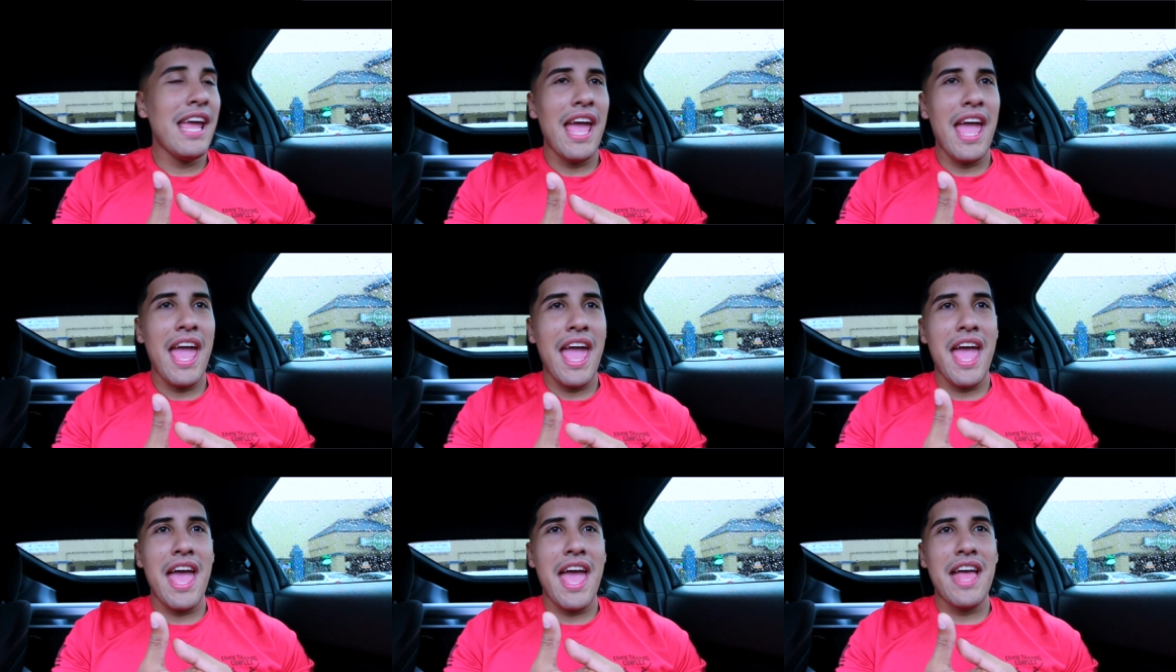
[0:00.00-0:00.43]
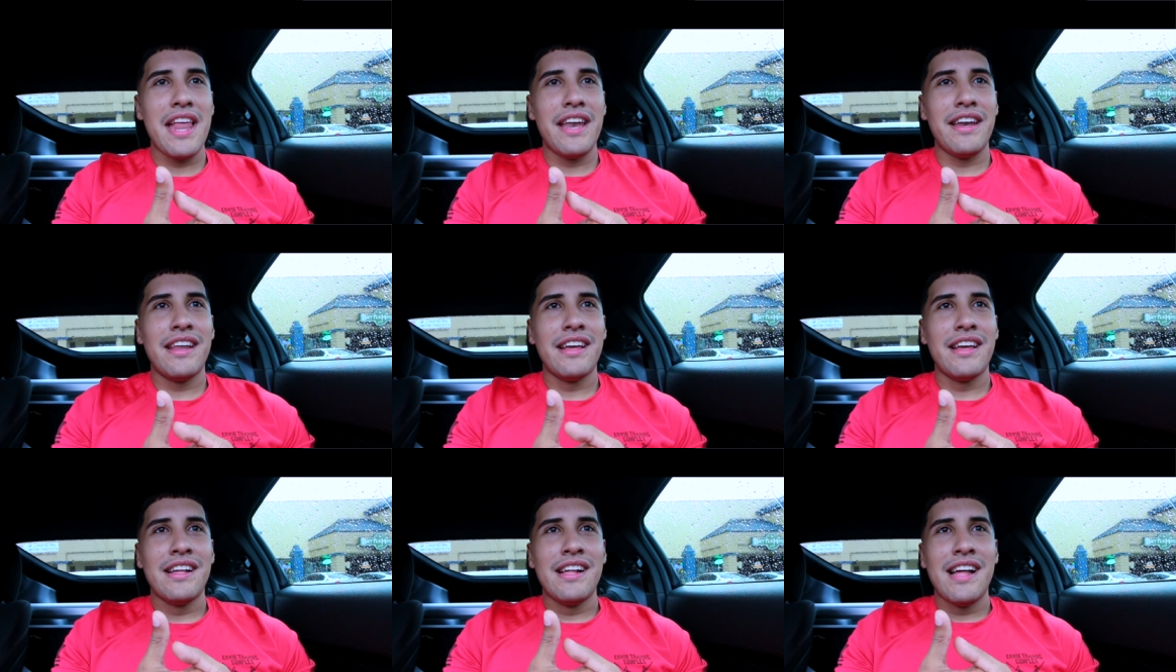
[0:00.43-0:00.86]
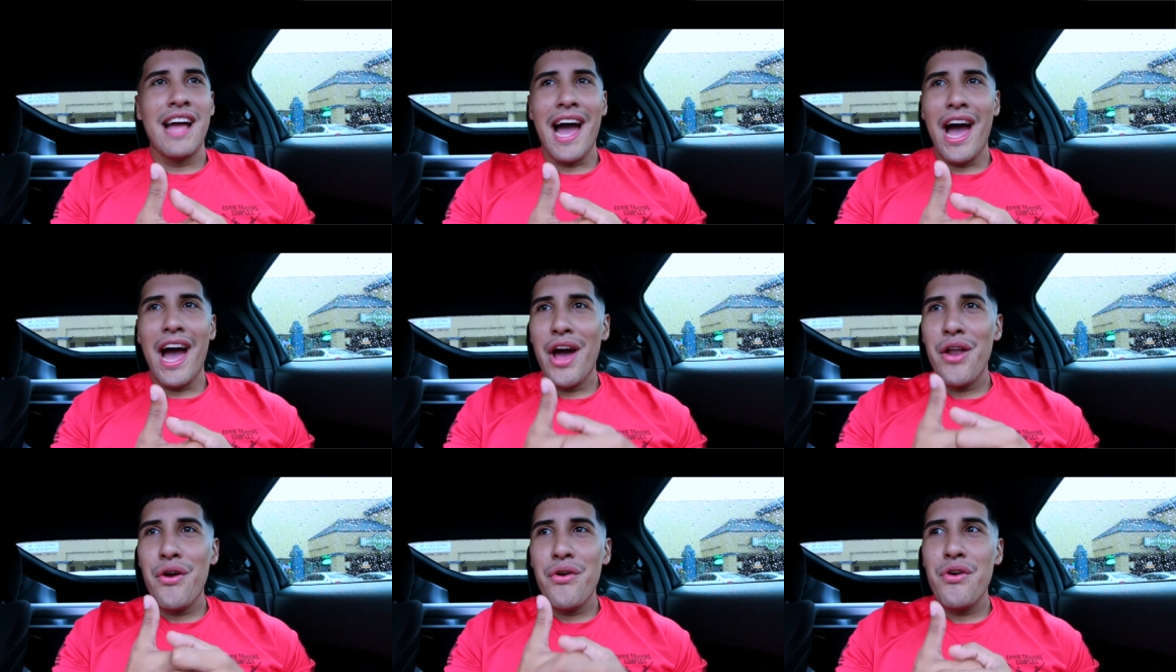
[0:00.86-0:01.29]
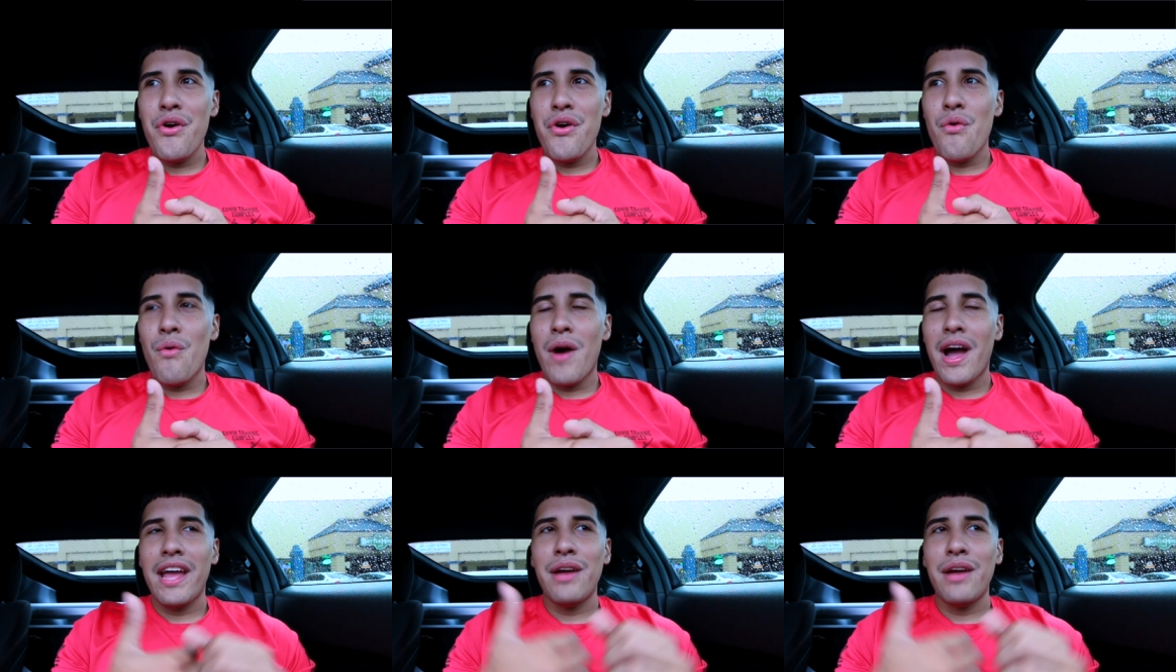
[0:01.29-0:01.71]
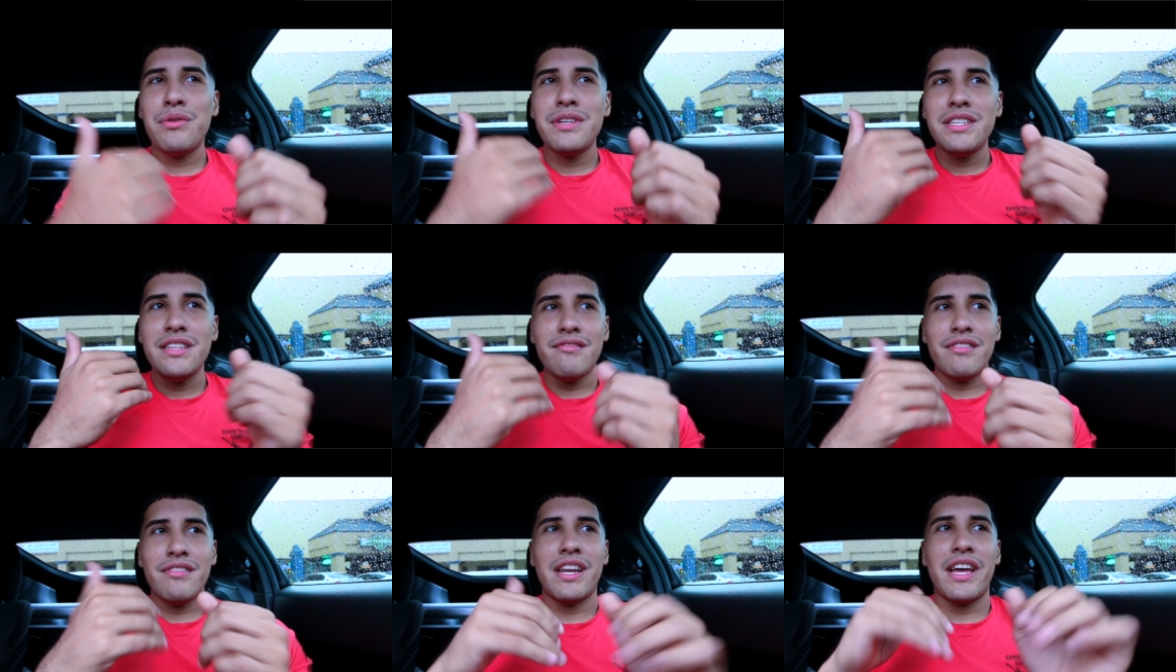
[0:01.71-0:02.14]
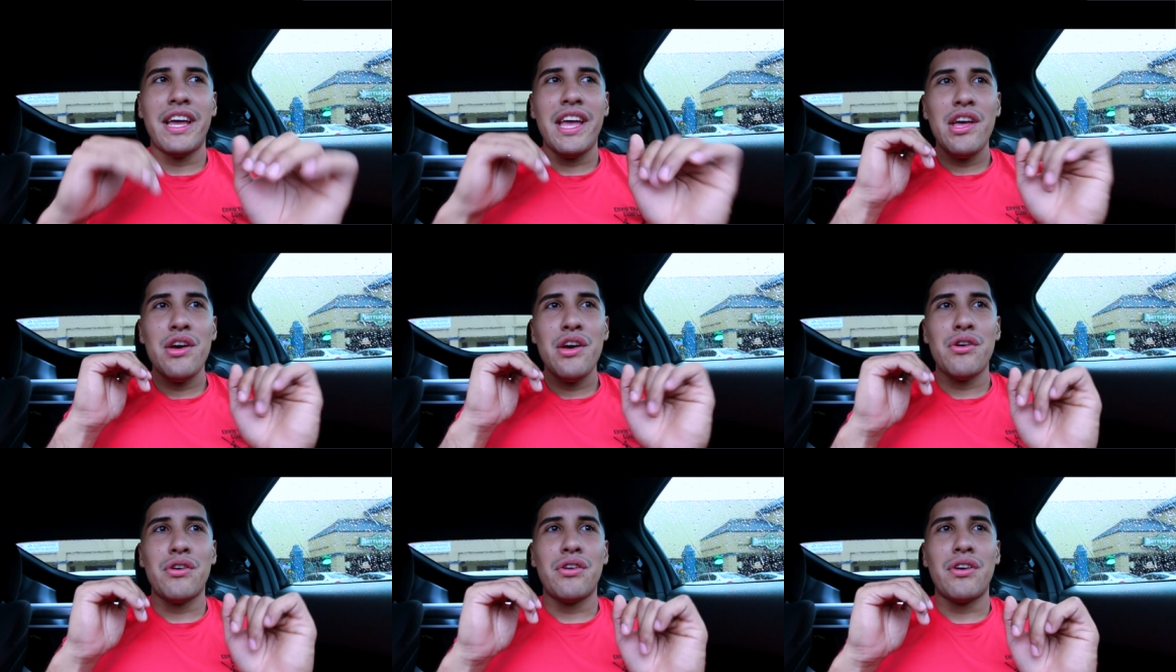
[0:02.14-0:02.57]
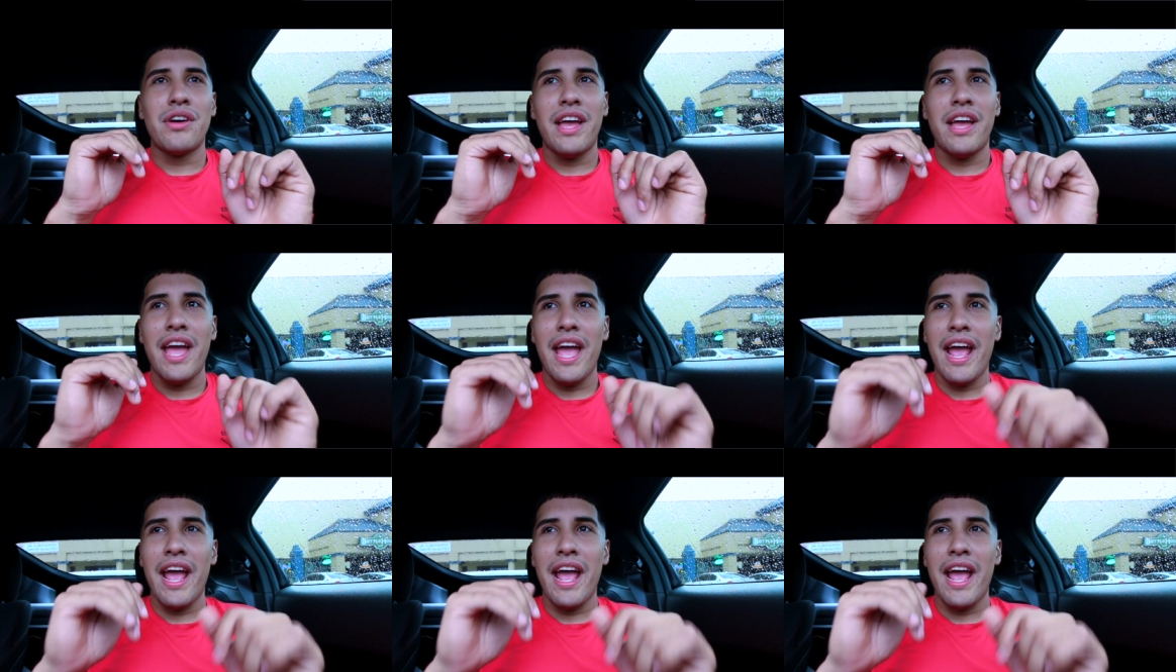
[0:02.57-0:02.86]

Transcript: And I don't know why, it wasn't even a hill.